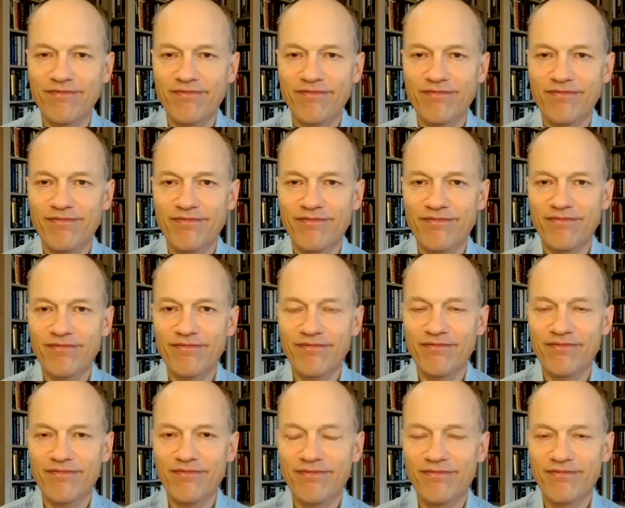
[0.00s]

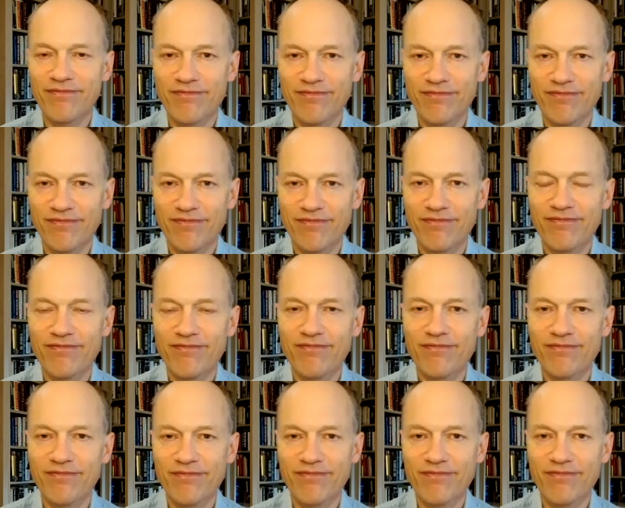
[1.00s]

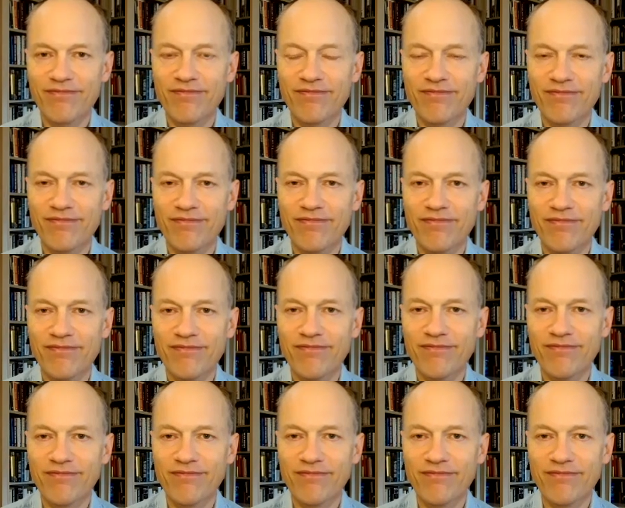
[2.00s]

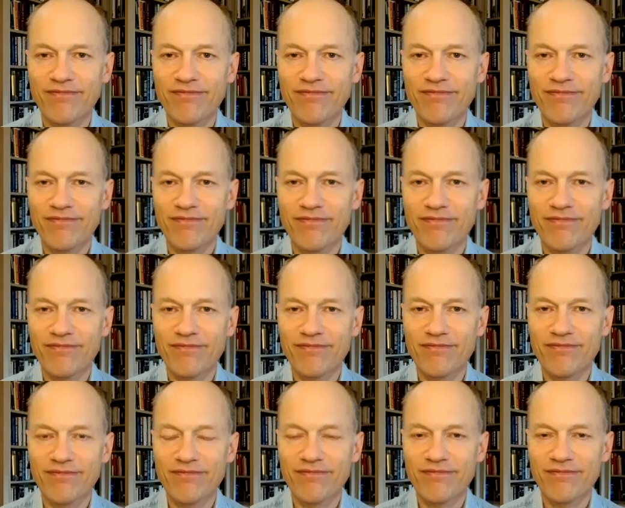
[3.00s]

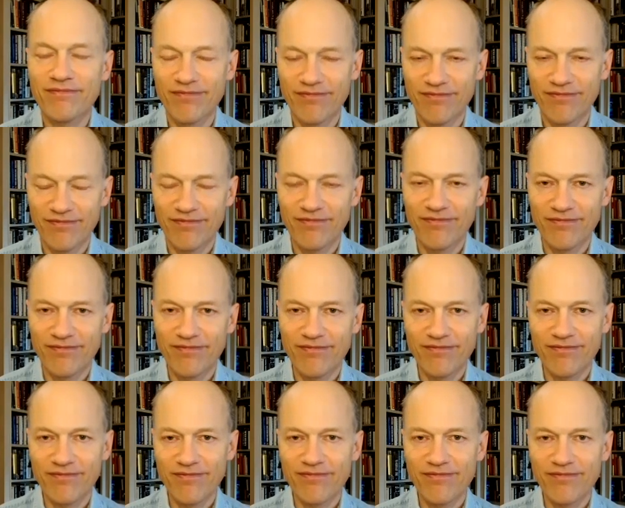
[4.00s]

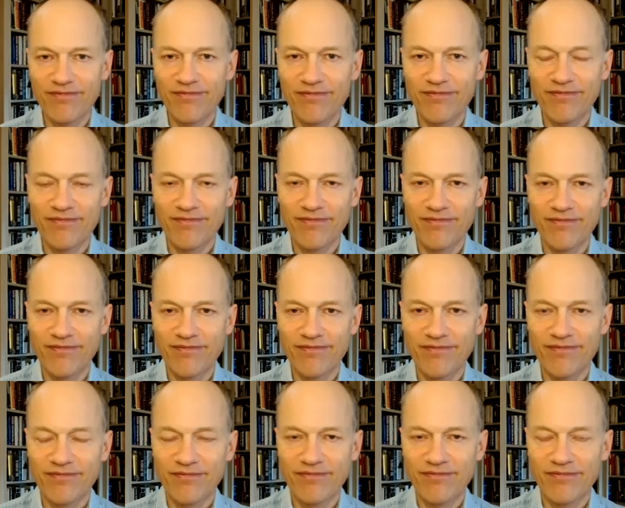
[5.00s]

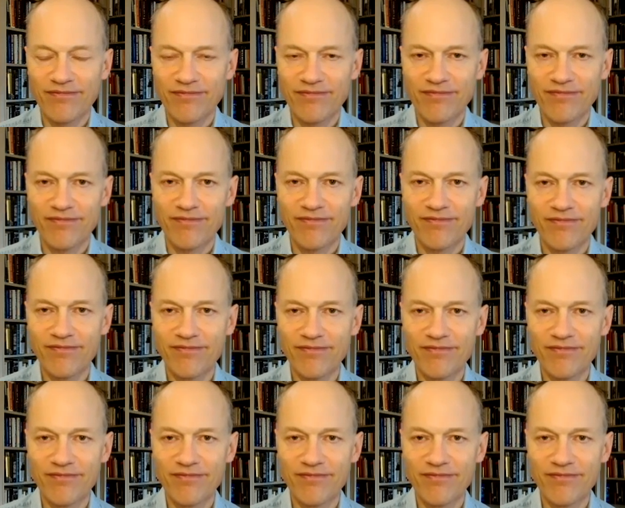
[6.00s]
(silent)